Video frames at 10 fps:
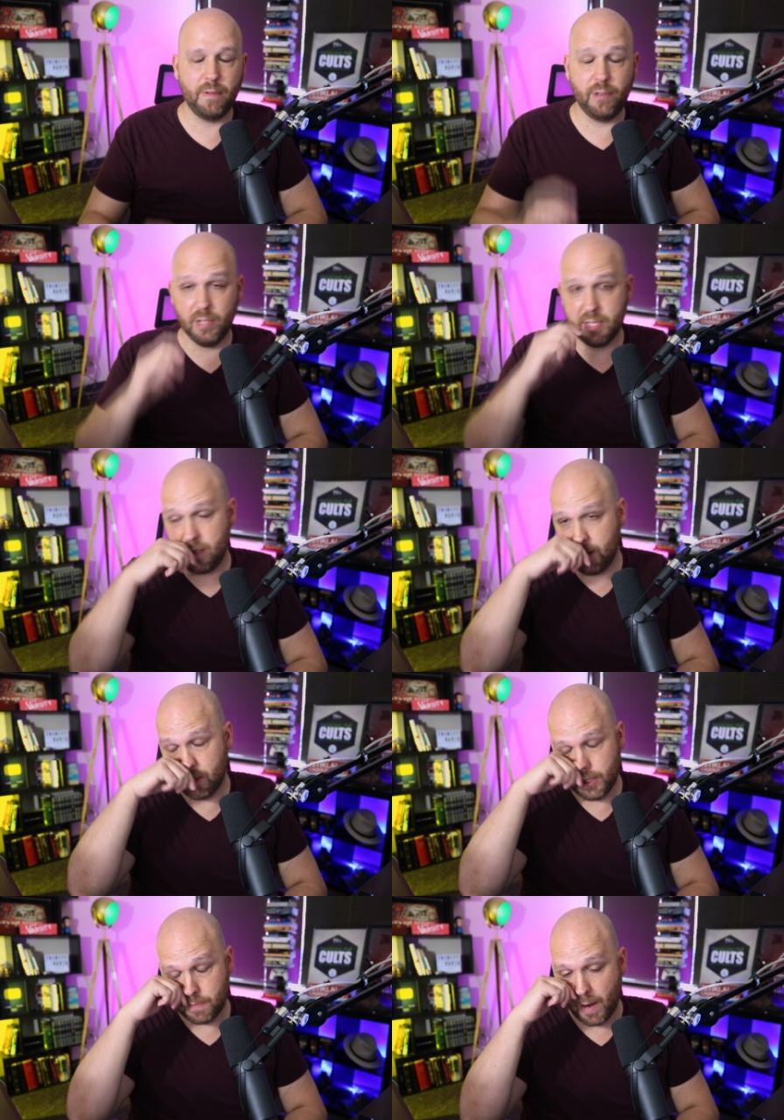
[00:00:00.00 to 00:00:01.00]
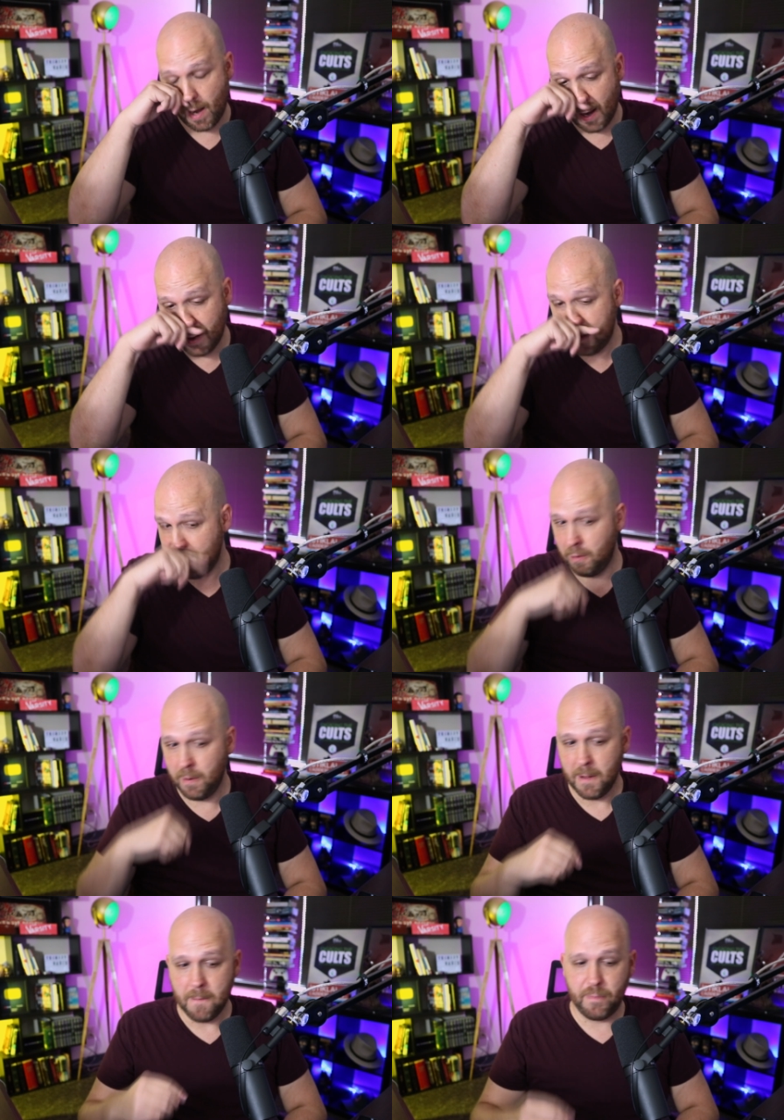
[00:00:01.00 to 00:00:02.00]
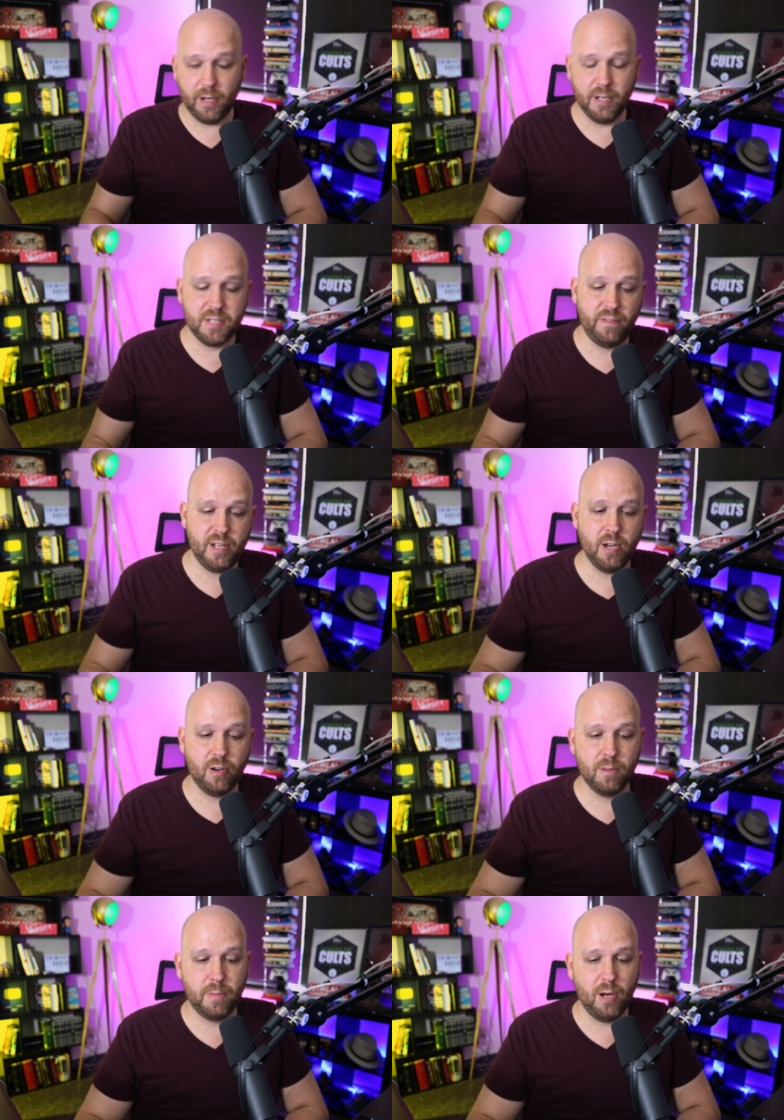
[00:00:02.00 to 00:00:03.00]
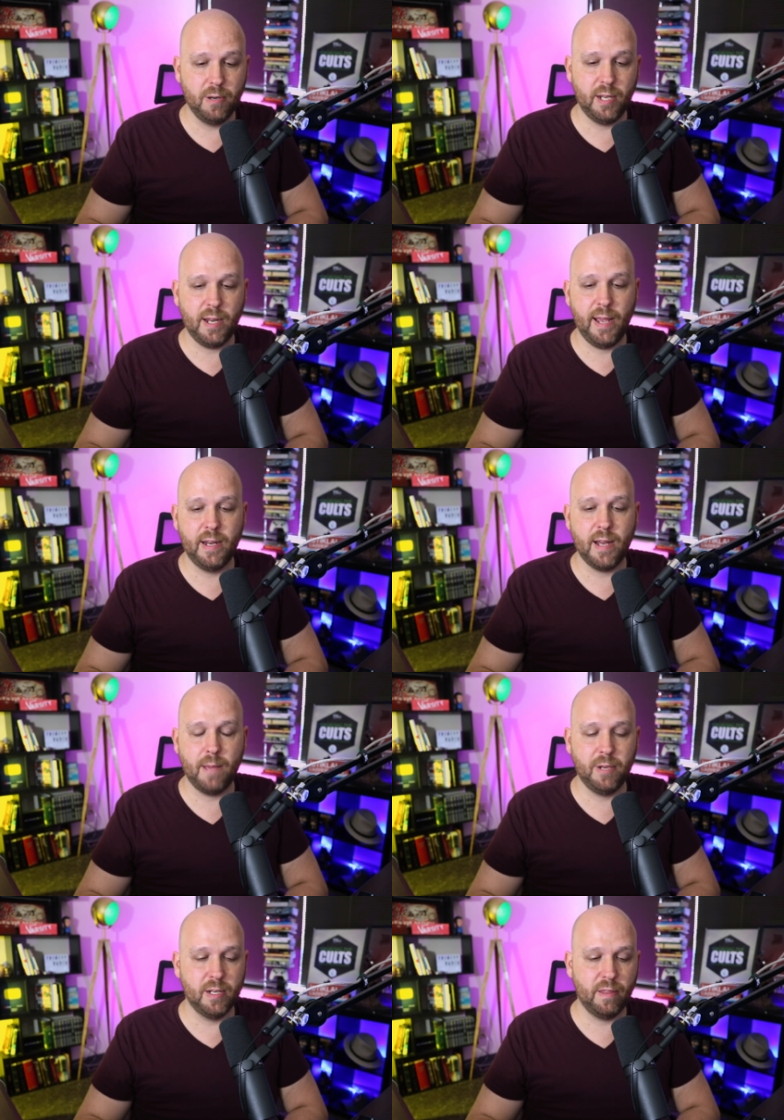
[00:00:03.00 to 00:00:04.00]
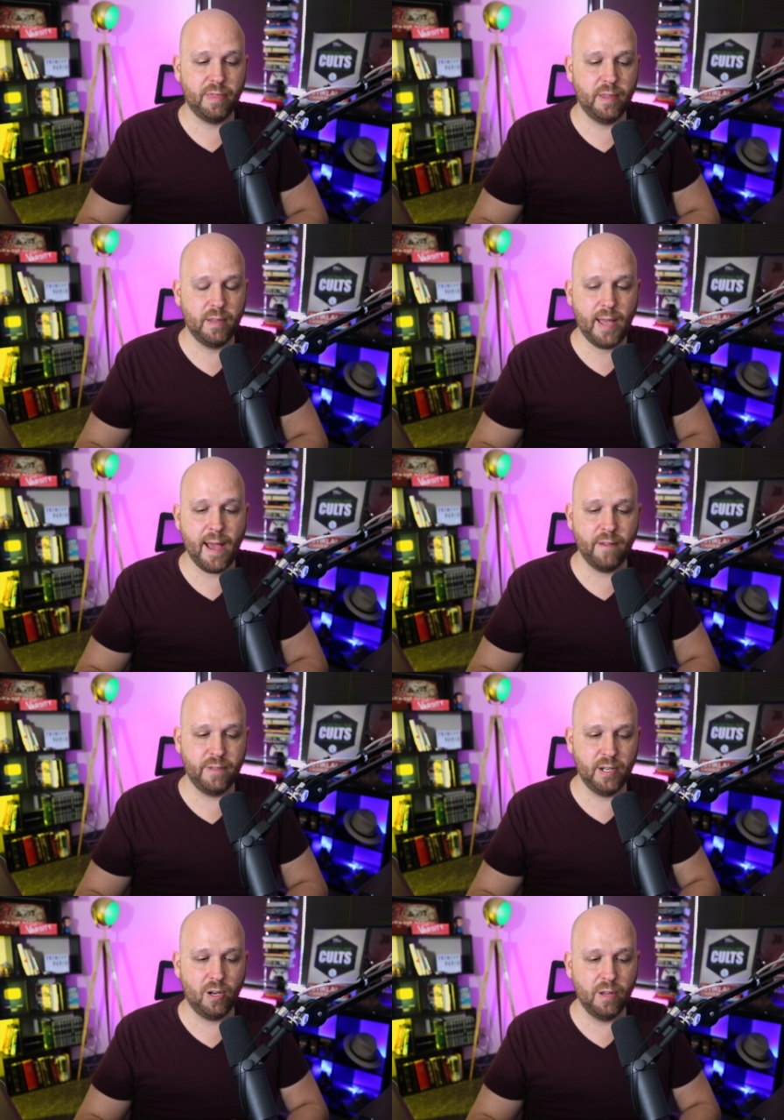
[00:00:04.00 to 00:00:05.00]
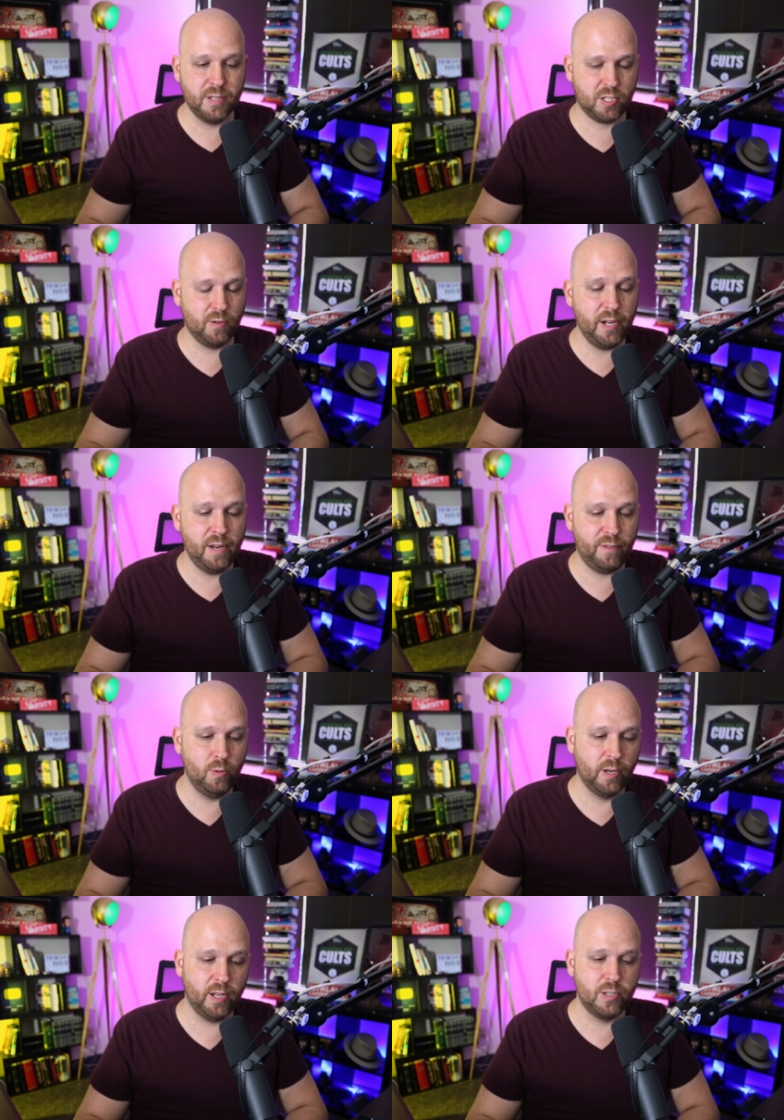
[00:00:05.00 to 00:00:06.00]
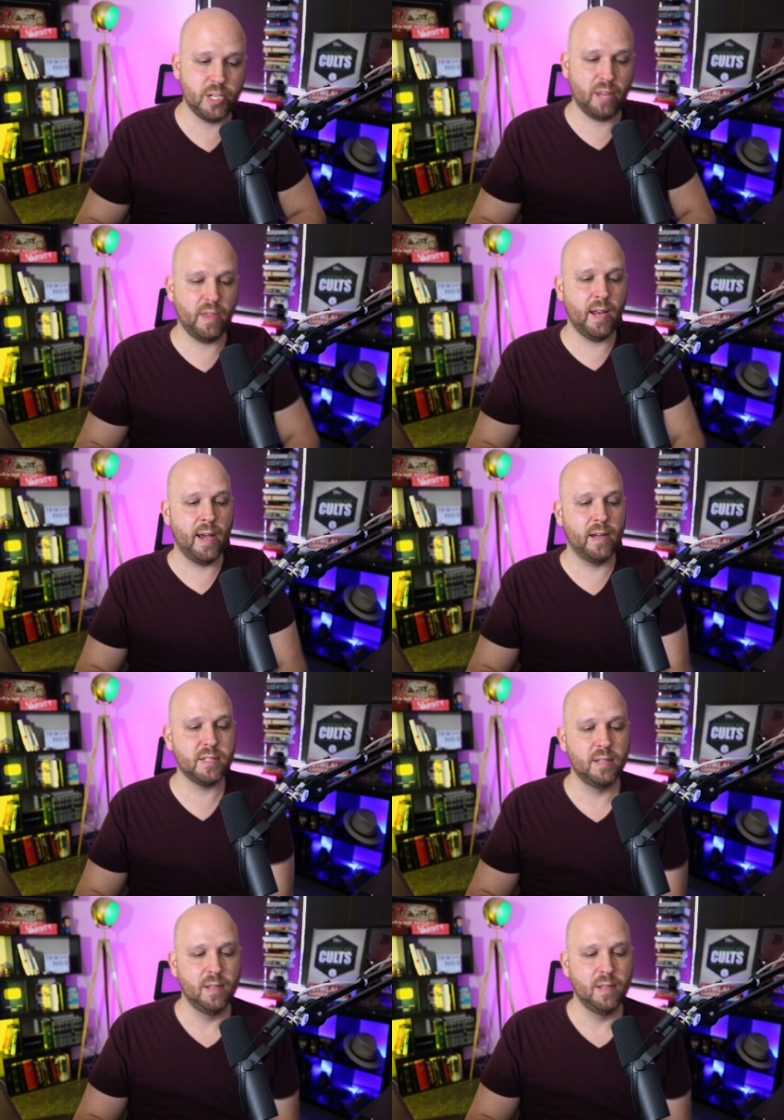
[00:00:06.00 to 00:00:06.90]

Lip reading: If you're listening to this by audio, there is a video component, and I'm going to have it on the screen if you want to go check that out